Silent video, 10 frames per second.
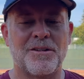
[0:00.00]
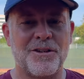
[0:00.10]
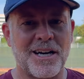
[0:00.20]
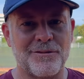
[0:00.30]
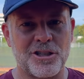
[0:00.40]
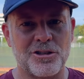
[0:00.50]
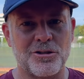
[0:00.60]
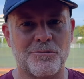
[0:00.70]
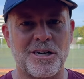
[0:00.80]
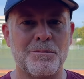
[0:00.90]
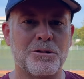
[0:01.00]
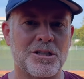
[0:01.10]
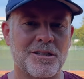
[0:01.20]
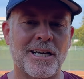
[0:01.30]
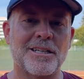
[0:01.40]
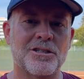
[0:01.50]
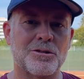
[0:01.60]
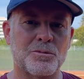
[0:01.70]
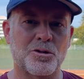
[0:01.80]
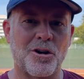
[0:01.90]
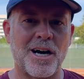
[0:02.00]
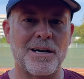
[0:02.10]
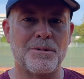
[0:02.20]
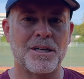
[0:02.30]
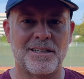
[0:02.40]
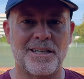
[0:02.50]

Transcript: If you haven't done so already, please like and subscribe,